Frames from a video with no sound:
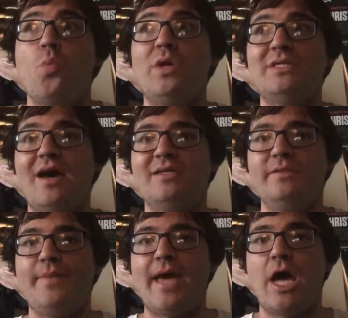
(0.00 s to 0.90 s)
we
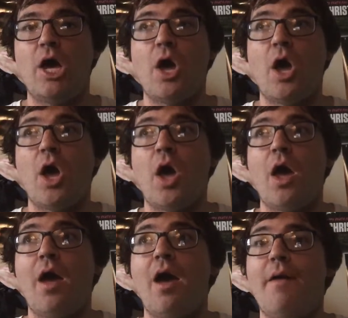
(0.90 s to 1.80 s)
talked about
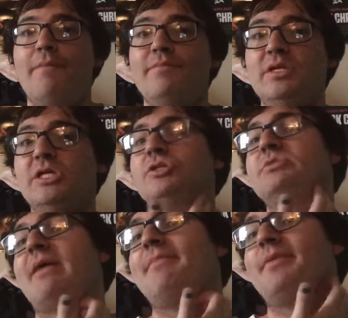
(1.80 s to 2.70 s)
New
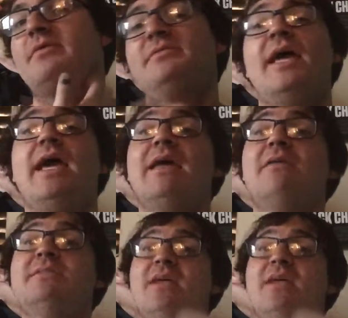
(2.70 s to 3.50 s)
Year's and my birthday, and I was